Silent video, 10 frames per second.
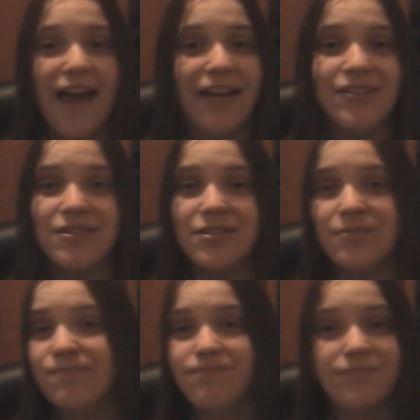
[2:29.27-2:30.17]
and
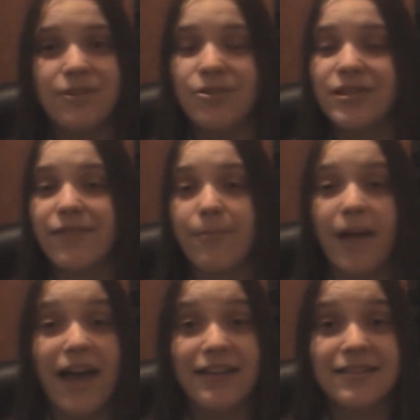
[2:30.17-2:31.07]
you'll just have a
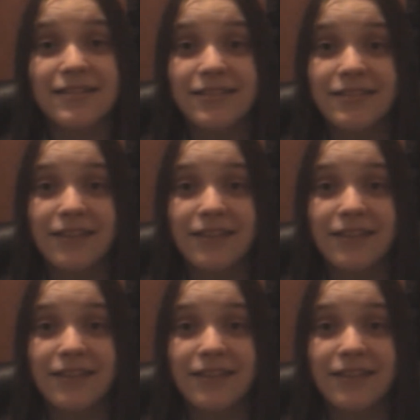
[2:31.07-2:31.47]
blast.